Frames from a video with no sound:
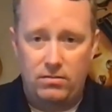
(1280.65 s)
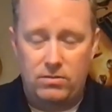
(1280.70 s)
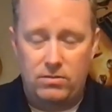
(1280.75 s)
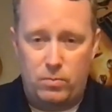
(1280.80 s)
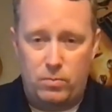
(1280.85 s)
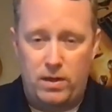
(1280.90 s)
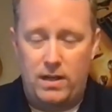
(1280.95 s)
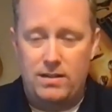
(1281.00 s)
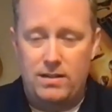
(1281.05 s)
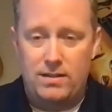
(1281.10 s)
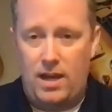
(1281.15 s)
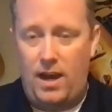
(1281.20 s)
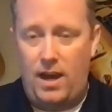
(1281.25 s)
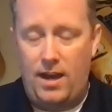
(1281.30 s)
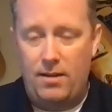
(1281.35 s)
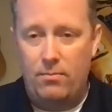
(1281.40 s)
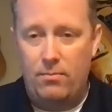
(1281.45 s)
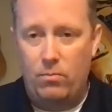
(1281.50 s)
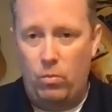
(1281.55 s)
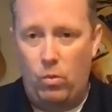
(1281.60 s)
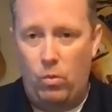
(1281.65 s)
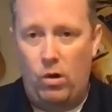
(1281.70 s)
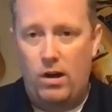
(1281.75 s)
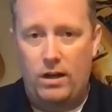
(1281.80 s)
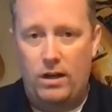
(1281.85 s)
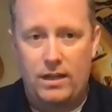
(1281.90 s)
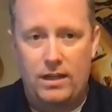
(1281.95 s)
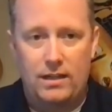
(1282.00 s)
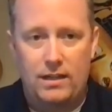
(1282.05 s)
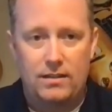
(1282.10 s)
spend time
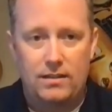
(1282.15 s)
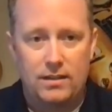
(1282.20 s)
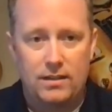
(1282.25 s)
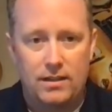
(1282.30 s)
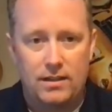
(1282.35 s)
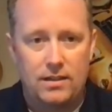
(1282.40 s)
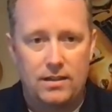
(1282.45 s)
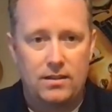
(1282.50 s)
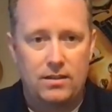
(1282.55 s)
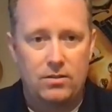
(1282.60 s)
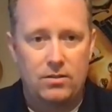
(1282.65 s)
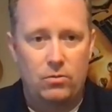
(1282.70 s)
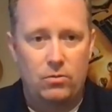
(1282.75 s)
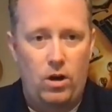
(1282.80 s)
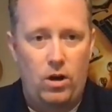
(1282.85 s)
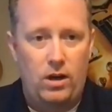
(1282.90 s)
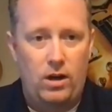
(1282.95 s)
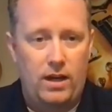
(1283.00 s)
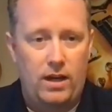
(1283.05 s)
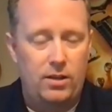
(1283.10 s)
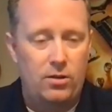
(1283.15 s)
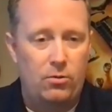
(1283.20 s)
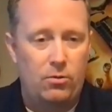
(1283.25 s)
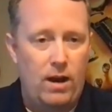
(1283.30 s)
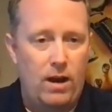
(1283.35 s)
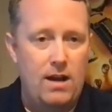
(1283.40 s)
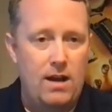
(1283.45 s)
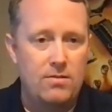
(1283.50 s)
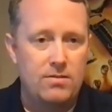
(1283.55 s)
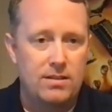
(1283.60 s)
walking the
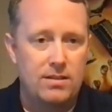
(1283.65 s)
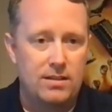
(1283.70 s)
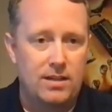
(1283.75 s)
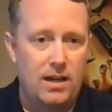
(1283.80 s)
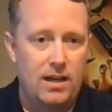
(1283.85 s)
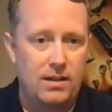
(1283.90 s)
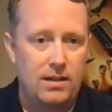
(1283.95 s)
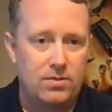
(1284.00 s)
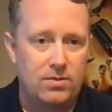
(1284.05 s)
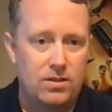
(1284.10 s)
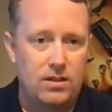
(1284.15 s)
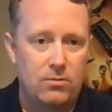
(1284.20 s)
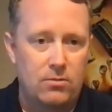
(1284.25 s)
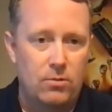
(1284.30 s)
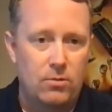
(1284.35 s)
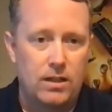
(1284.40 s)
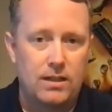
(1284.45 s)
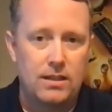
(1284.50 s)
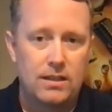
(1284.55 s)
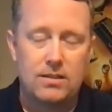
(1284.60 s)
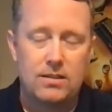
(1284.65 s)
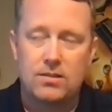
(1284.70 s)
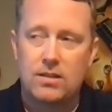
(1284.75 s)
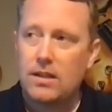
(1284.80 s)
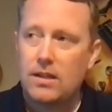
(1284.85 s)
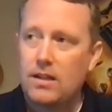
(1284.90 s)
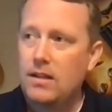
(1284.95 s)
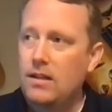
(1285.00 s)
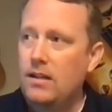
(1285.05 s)
route and kind of seeing what it is.